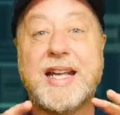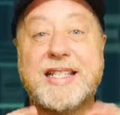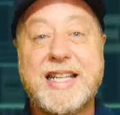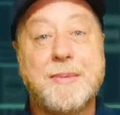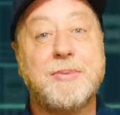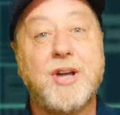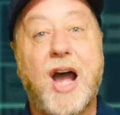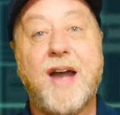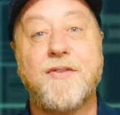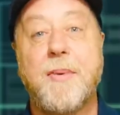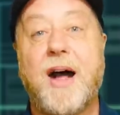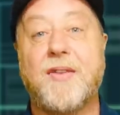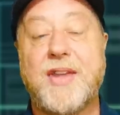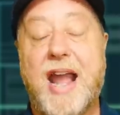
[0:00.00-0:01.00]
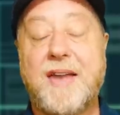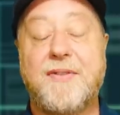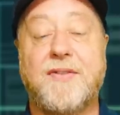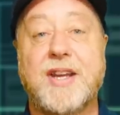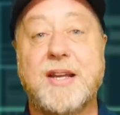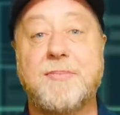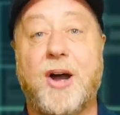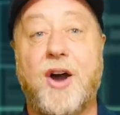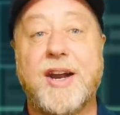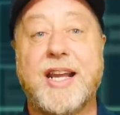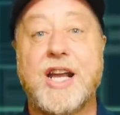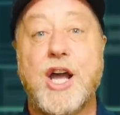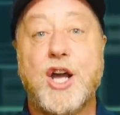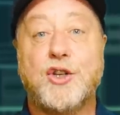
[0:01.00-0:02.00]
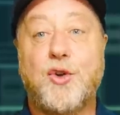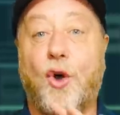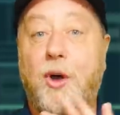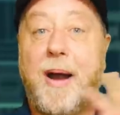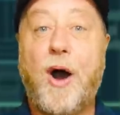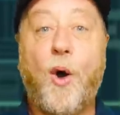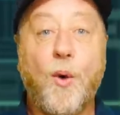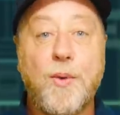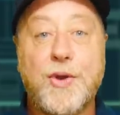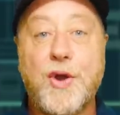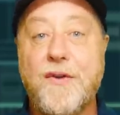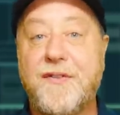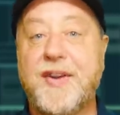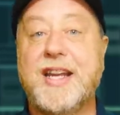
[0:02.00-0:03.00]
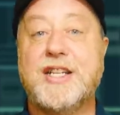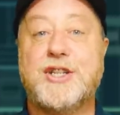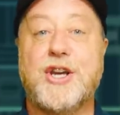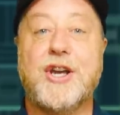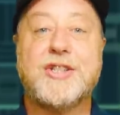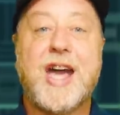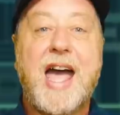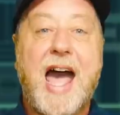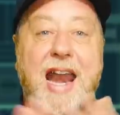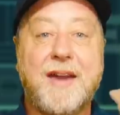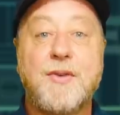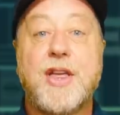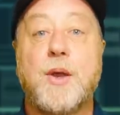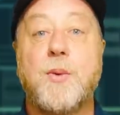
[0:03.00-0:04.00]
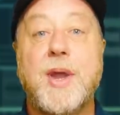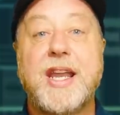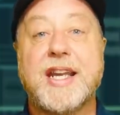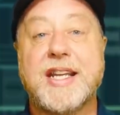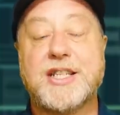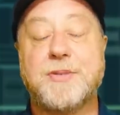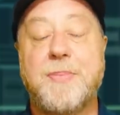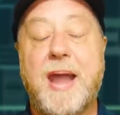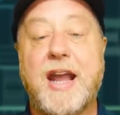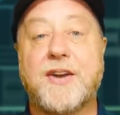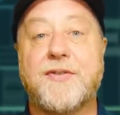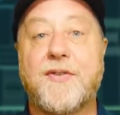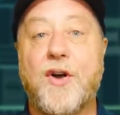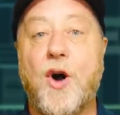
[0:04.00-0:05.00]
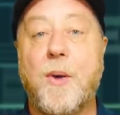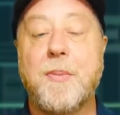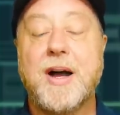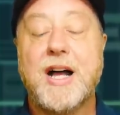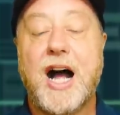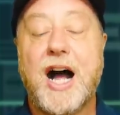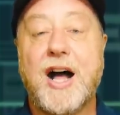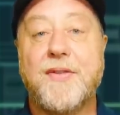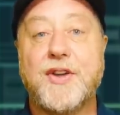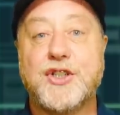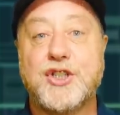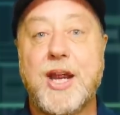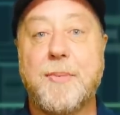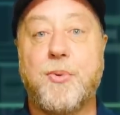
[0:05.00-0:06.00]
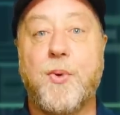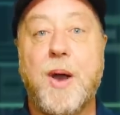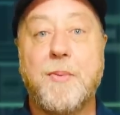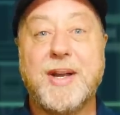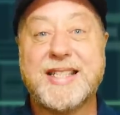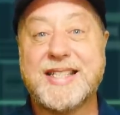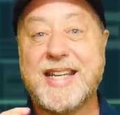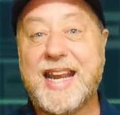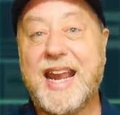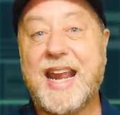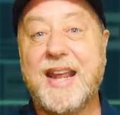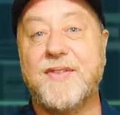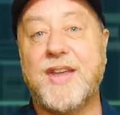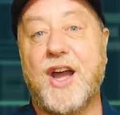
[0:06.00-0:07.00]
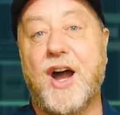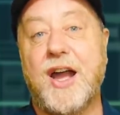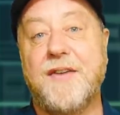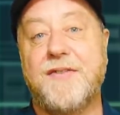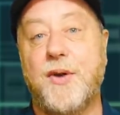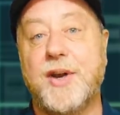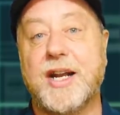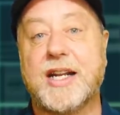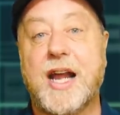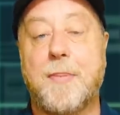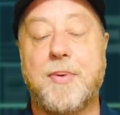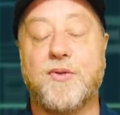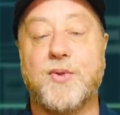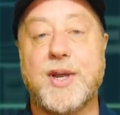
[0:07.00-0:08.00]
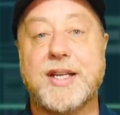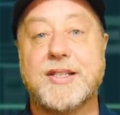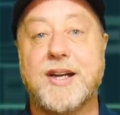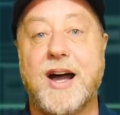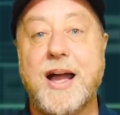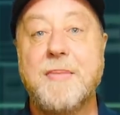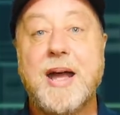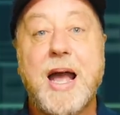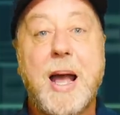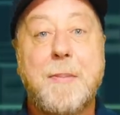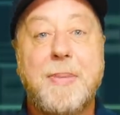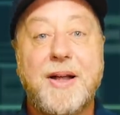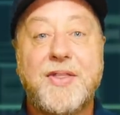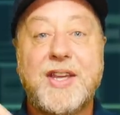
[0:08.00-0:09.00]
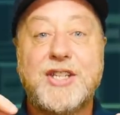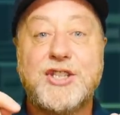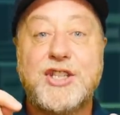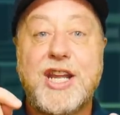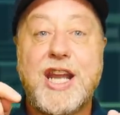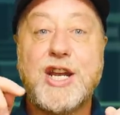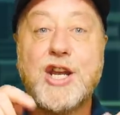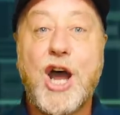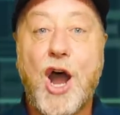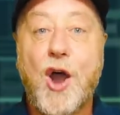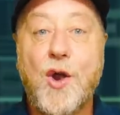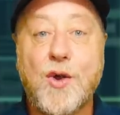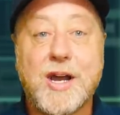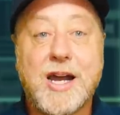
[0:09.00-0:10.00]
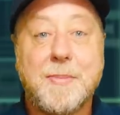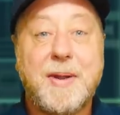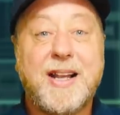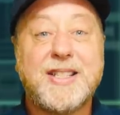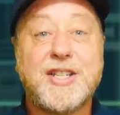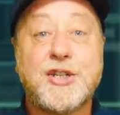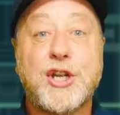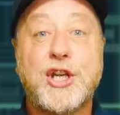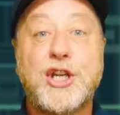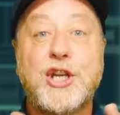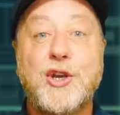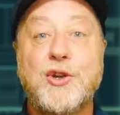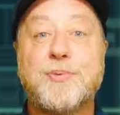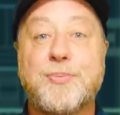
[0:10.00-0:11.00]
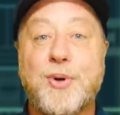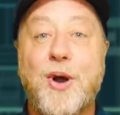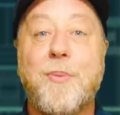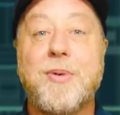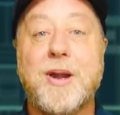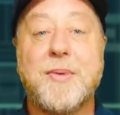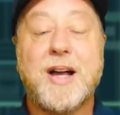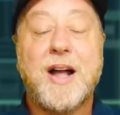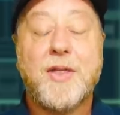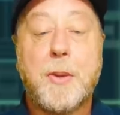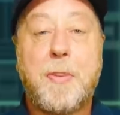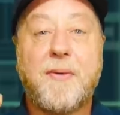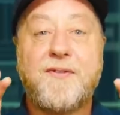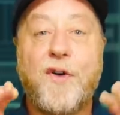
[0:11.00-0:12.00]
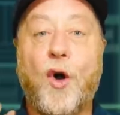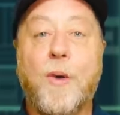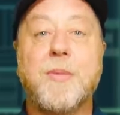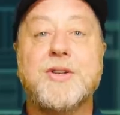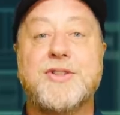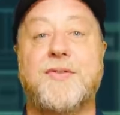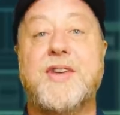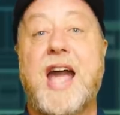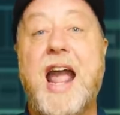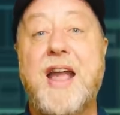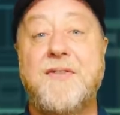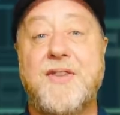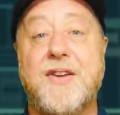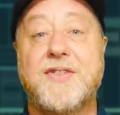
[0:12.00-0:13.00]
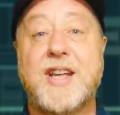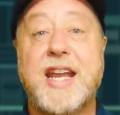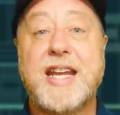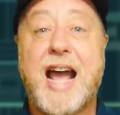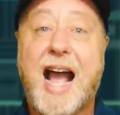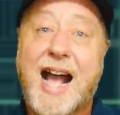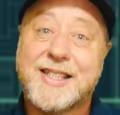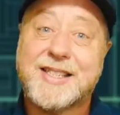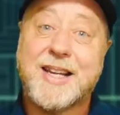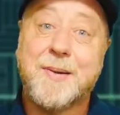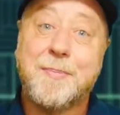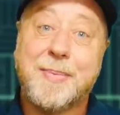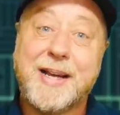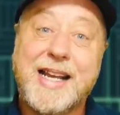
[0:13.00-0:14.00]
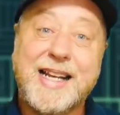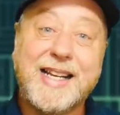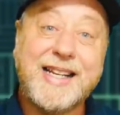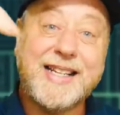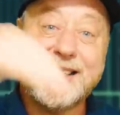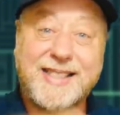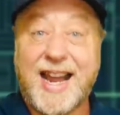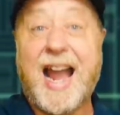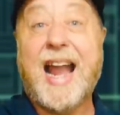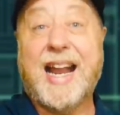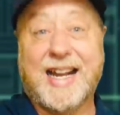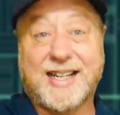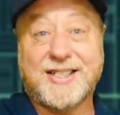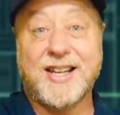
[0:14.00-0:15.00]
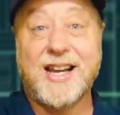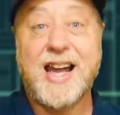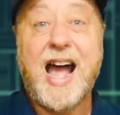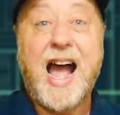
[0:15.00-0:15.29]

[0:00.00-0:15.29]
a deep dive about the A15 Bionic, talk about all the new features and everything we can expect from uh, the chip when we see it in the iPhone in a couple of weeks time. But this year no, because there's a huge problem. The performance of the A15 has completely tanked